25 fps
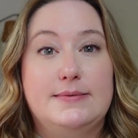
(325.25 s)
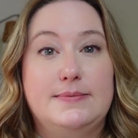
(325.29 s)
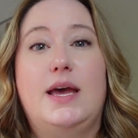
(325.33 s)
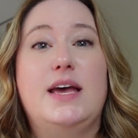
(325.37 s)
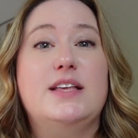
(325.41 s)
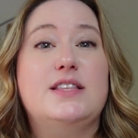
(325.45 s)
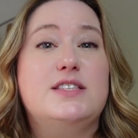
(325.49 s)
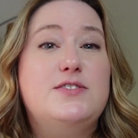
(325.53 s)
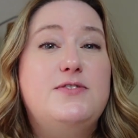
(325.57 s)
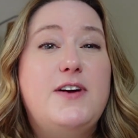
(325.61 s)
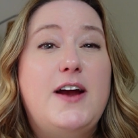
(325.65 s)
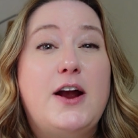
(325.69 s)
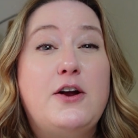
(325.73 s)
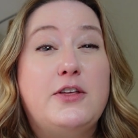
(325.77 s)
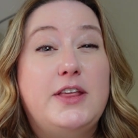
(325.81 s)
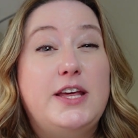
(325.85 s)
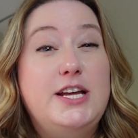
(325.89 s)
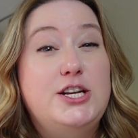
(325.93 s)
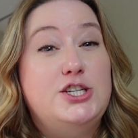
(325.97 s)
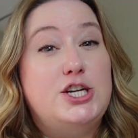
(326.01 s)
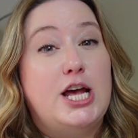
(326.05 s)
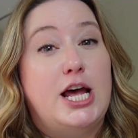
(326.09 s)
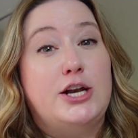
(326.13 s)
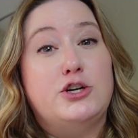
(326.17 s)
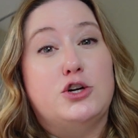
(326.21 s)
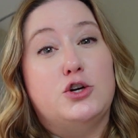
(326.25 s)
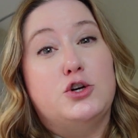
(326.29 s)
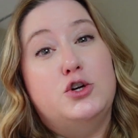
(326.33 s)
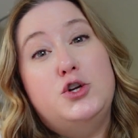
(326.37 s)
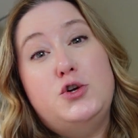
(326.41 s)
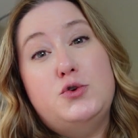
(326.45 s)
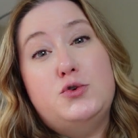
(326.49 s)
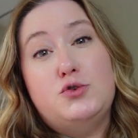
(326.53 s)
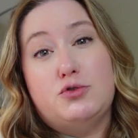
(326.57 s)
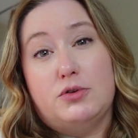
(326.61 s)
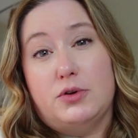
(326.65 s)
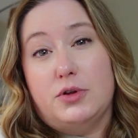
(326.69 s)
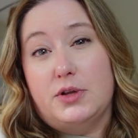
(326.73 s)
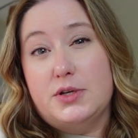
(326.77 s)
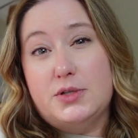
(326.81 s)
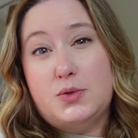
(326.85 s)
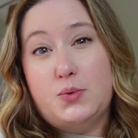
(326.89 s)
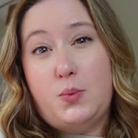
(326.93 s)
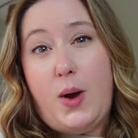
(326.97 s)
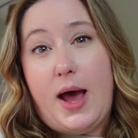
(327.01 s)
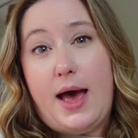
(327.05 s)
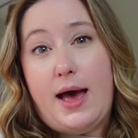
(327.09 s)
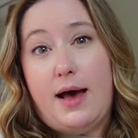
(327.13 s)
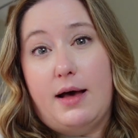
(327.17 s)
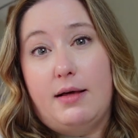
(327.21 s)
It's fairly gender neutral as
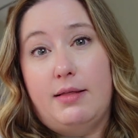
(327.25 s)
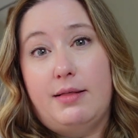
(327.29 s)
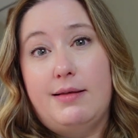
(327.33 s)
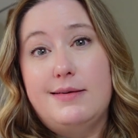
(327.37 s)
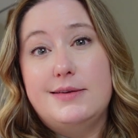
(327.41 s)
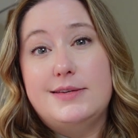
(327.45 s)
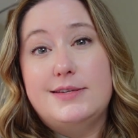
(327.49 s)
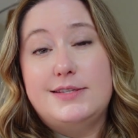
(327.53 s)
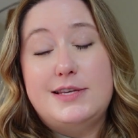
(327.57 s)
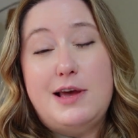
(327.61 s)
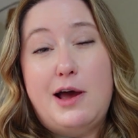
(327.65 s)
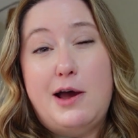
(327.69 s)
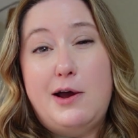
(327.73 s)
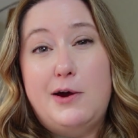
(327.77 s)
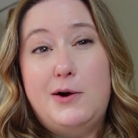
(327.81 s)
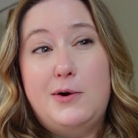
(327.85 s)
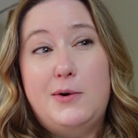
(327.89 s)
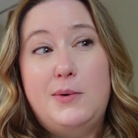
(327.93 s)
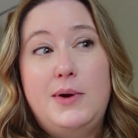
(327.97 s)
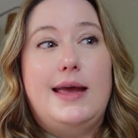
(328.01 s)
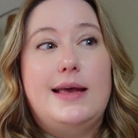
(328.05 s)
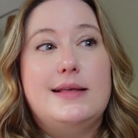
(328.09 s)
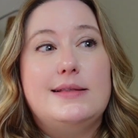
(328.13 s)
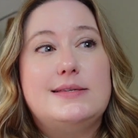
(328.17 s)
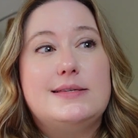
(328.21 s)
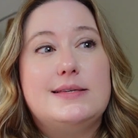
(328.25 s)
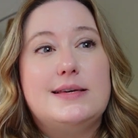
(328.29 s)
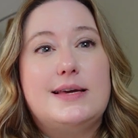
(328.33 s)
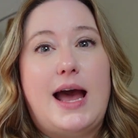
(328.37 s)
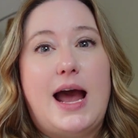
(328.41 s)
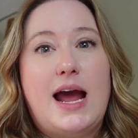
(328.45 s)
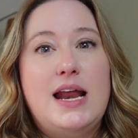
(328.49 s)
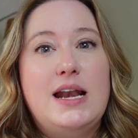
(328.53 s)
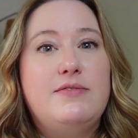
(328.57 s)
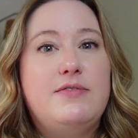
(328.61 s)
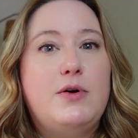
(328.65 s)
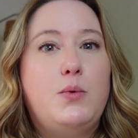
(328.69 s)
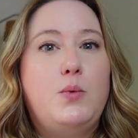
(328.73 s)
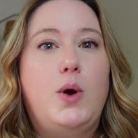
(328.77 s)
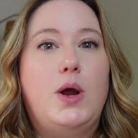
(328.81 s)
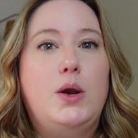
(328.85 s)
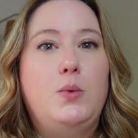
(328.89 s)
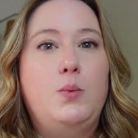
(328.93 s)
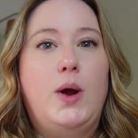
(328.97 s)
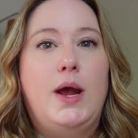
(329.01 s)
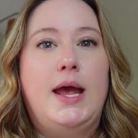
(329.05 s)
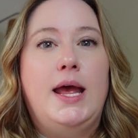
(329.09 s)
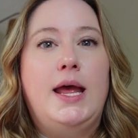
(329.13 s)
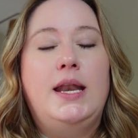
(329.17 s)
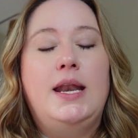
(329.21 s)
well. So it's kind of a
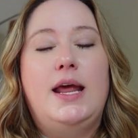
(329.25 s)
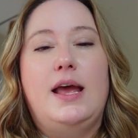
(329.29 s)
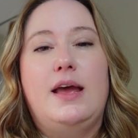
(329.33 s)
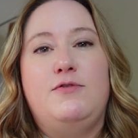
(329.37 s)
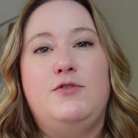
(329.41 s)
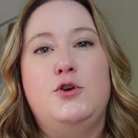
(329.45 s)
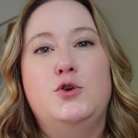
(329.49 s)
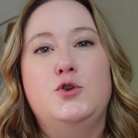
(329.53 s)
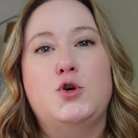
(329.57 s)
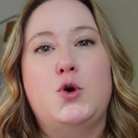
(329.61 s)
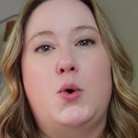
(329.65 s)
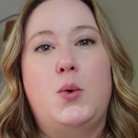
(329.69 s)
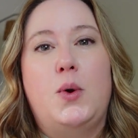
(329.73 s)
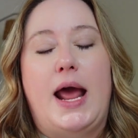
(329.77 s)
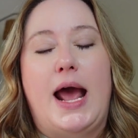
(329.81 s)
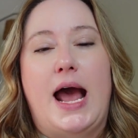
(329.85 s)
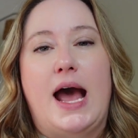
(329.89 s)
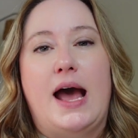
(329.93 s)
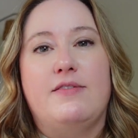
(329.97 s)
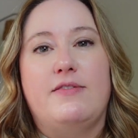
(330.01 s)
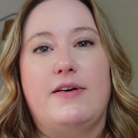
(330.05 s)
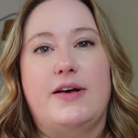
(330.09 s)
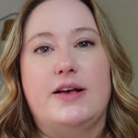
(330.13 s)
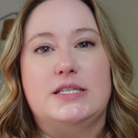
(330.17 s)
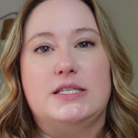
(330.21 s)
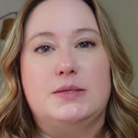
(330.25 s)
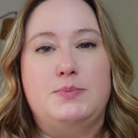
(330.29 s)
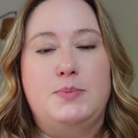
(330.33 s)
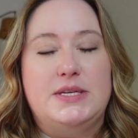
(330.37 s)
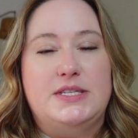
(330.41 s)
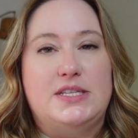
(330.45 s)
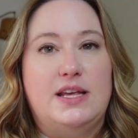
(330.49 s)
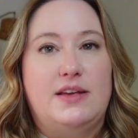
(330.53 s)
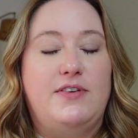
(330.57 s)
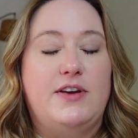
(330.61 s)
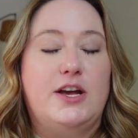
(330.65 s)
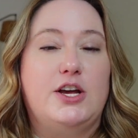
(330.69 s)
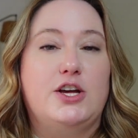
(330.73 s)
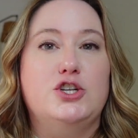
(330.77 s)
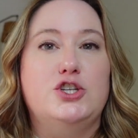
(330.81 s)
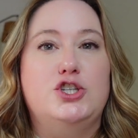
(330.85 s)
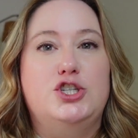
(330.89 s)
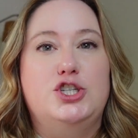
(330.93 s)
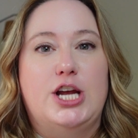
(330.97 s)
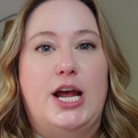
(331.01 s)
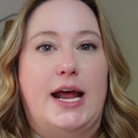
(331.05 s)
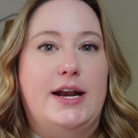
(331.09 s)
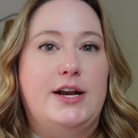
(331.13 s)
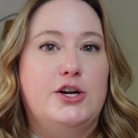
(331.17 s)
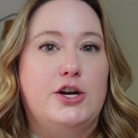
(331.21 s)
win-win if you don't have a specific
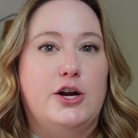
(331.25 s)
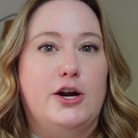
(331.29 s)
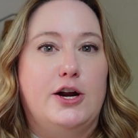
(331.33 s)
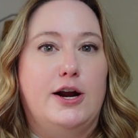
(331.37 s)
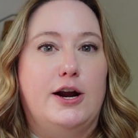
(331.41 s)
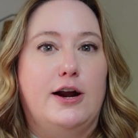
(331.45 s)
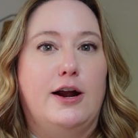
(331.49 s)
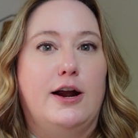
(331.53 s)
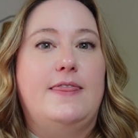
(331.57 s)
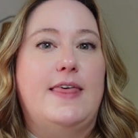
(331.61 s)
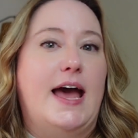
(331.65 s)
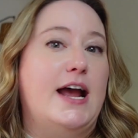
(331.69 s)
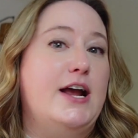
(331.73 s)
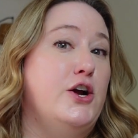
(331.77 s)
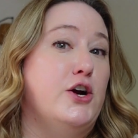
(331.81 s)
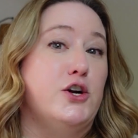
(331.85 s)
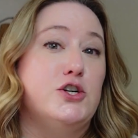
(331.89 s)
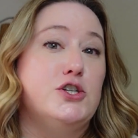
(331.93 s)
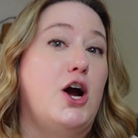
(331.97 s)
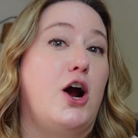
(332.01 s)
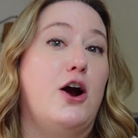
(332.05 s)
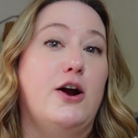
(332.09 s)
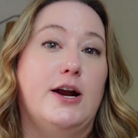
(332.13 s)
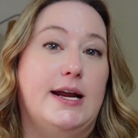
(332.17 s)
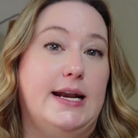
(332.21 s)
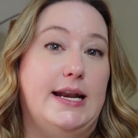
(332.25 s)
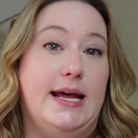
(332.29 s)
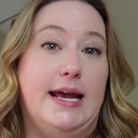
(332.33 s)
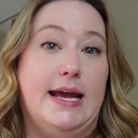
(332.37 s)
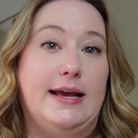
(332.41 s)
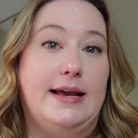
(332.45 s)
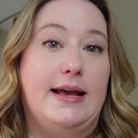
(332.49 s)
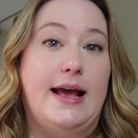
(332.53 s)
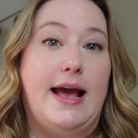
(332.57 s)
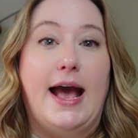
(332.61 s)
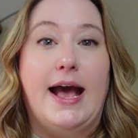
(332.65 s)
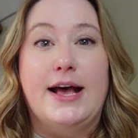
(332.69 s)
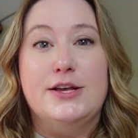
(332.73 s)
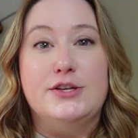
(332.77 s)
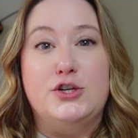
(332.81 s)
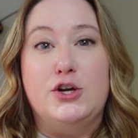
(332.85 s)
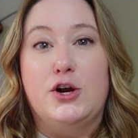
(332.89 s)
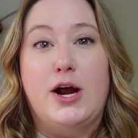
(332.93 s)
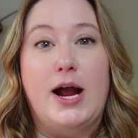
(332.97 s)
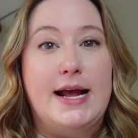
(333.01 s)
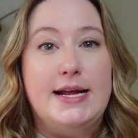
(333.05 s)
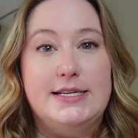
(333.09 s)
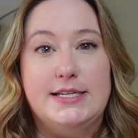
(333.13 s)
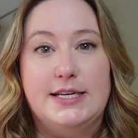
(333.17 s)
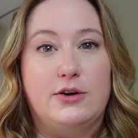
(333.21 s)
gender that you're targeting as your
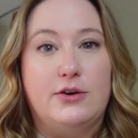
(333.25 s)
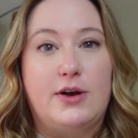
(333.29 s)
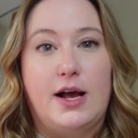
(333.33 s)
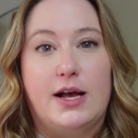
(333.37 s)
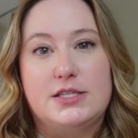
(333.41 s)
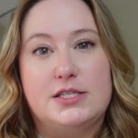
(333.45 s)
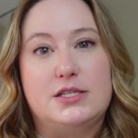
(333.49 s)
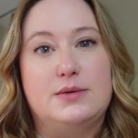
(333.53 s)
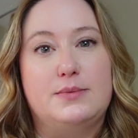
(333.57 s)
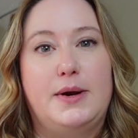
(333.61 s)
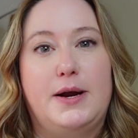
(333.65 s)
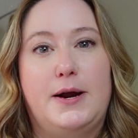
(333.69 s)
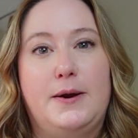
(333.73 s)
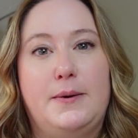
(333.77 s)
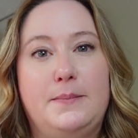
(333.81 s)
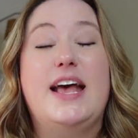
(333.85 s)
ideal customer.